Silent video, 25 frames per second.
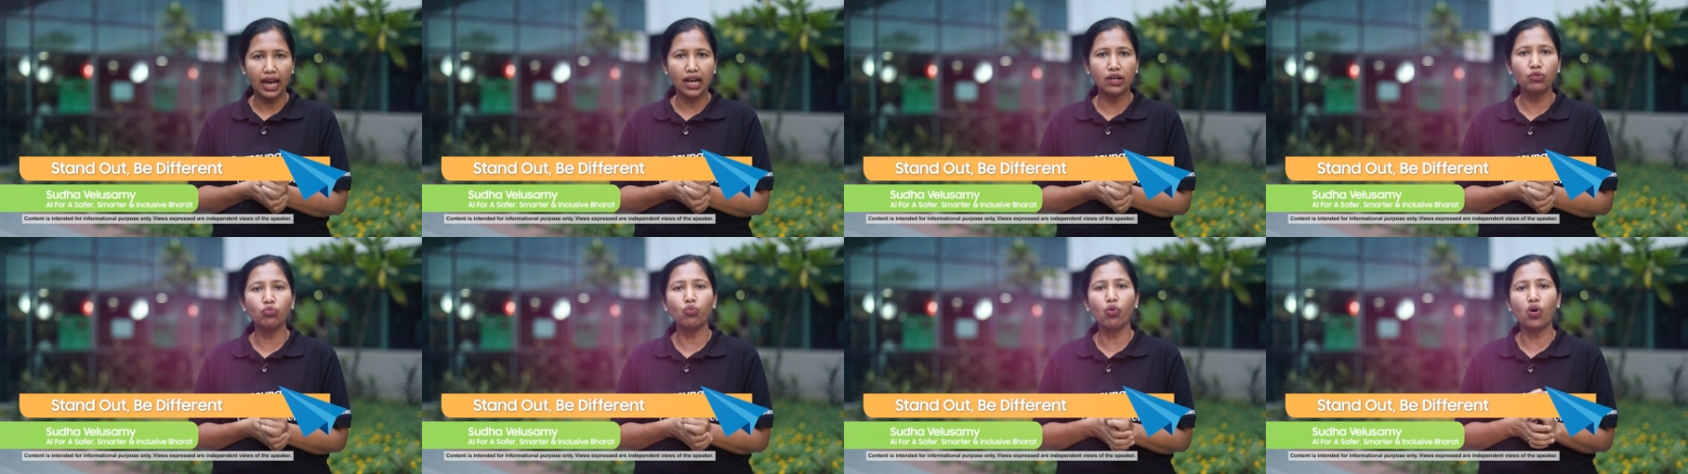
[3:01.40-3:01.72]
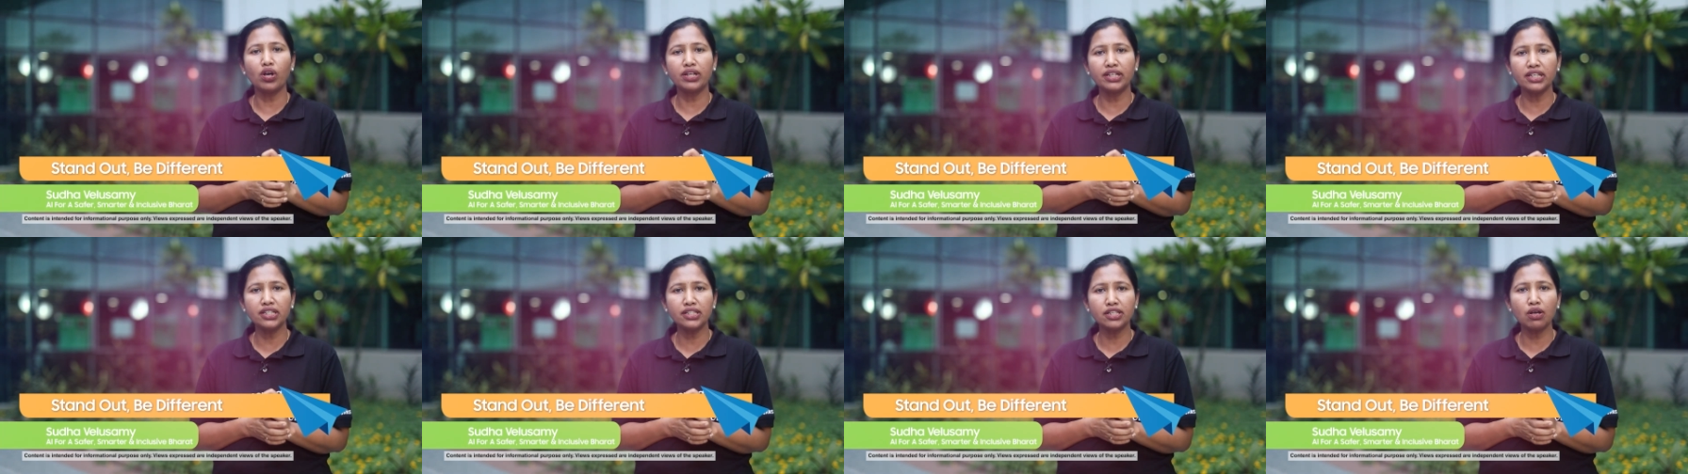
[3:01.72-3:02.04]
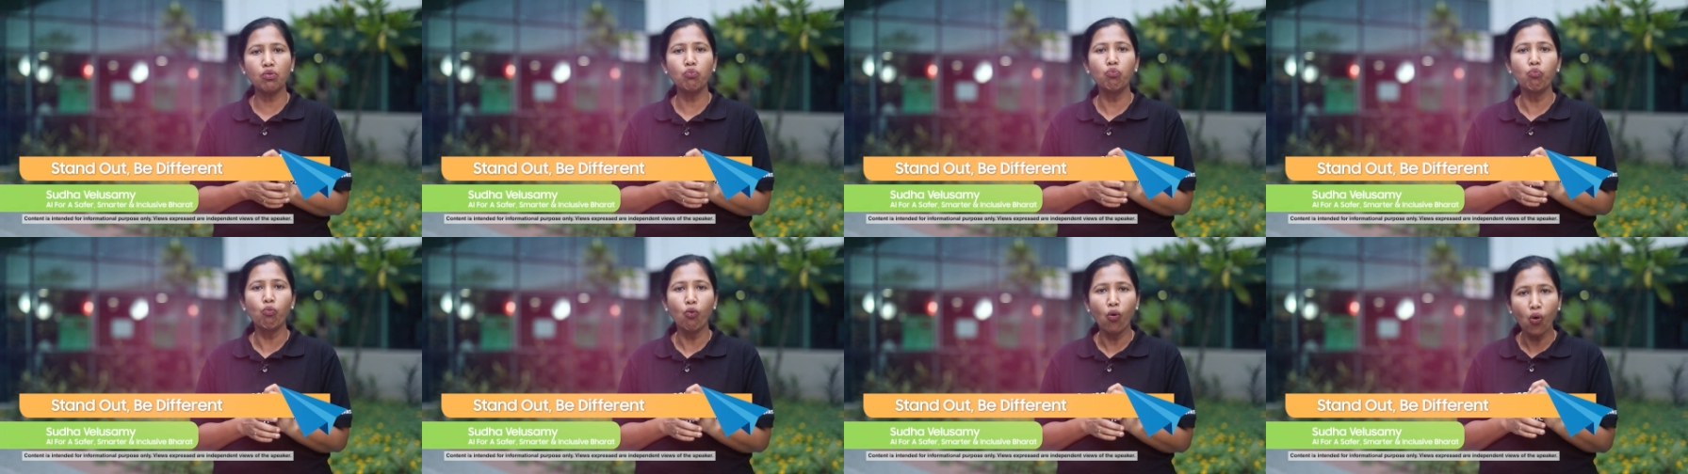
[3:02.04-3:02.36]
and what is
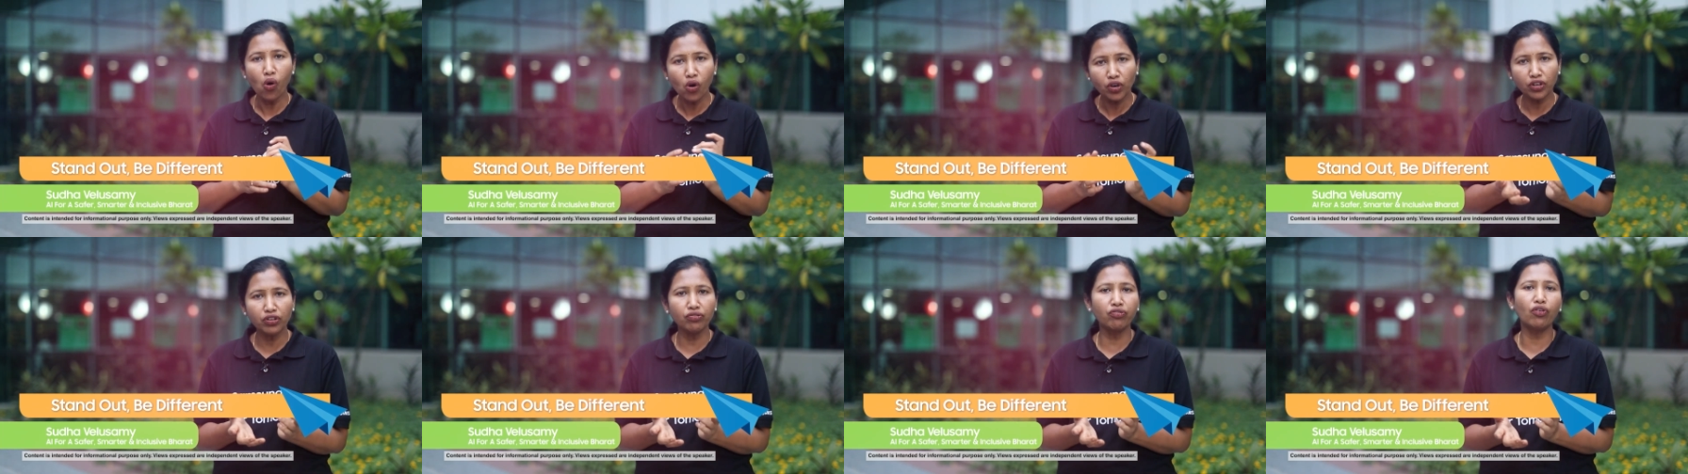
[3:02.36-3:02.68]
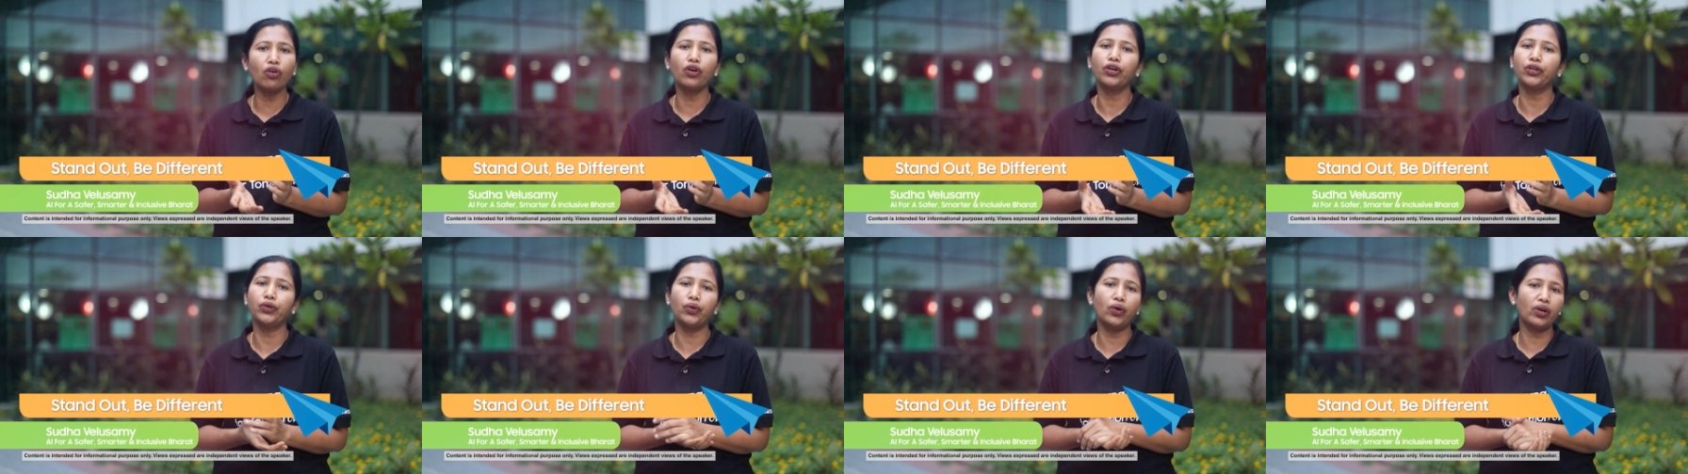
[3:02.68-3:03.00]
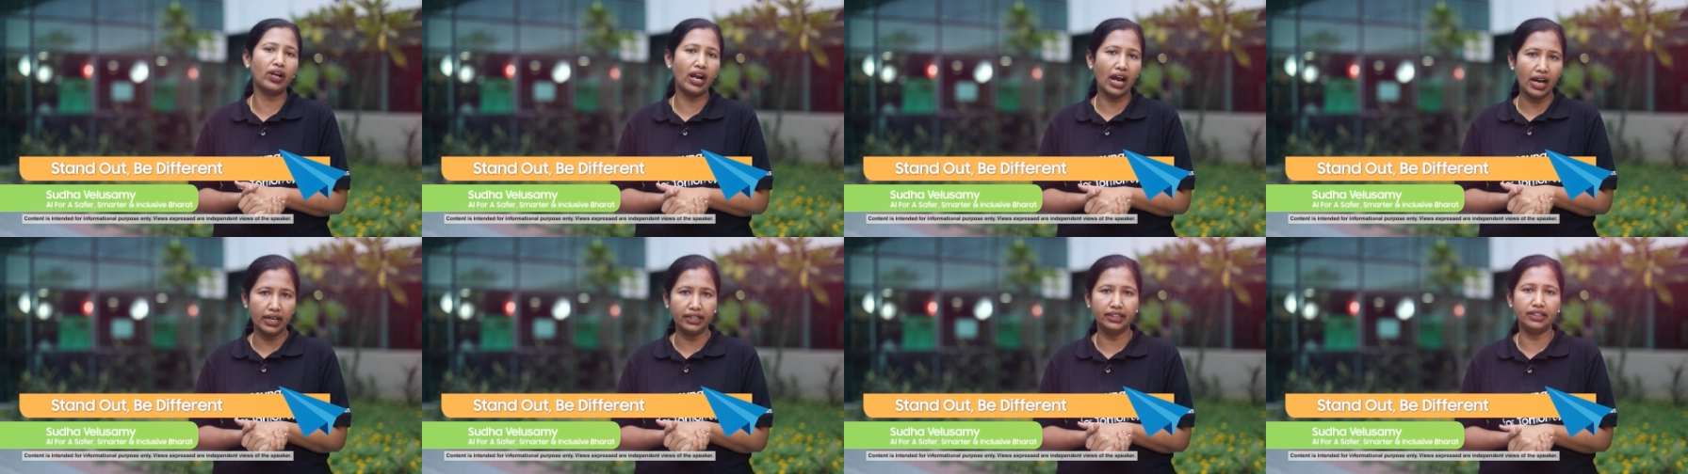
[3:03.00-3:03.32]
a moat for
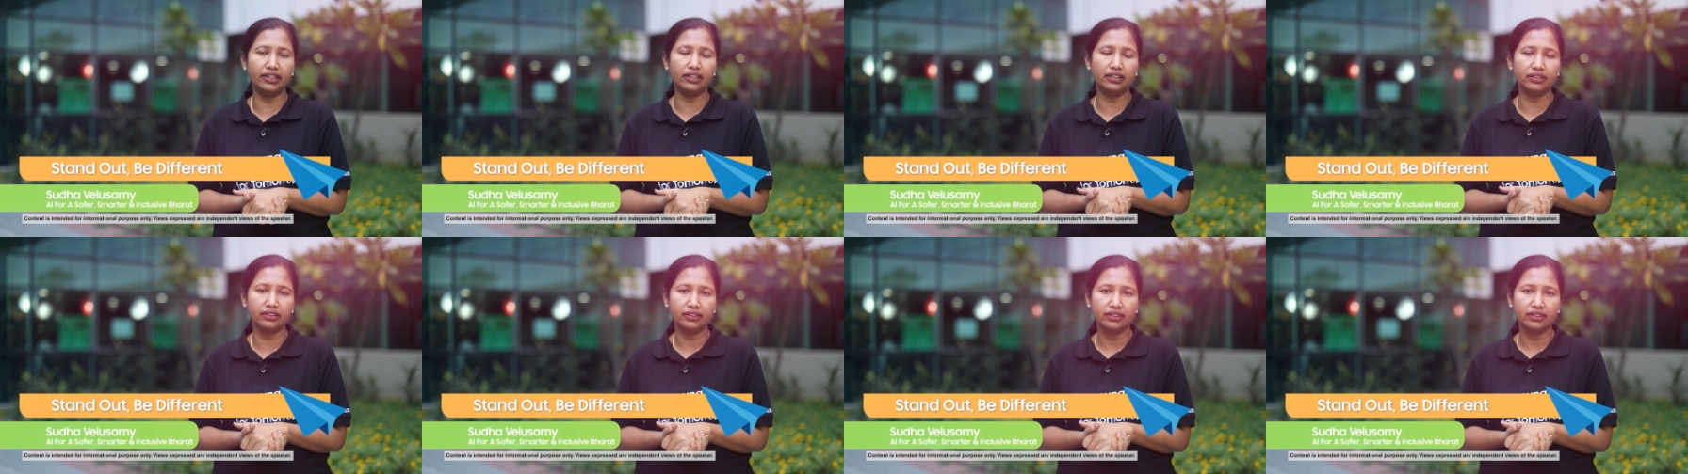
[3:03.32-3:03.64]
your idea.